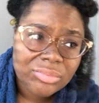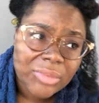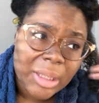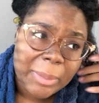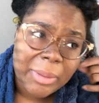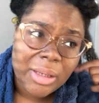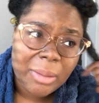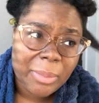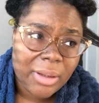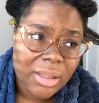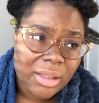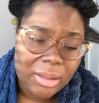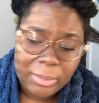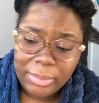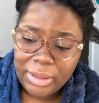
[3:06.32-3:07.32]
I mean, I probably
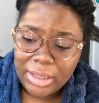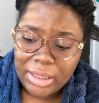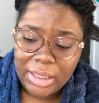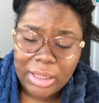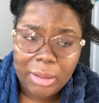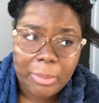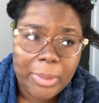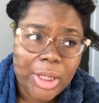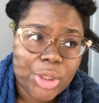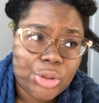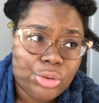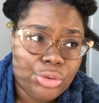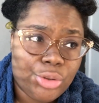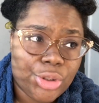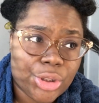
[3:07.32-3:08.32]
could break it down and make it
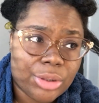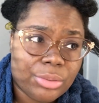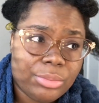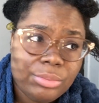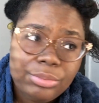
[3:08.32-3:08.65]
juicier.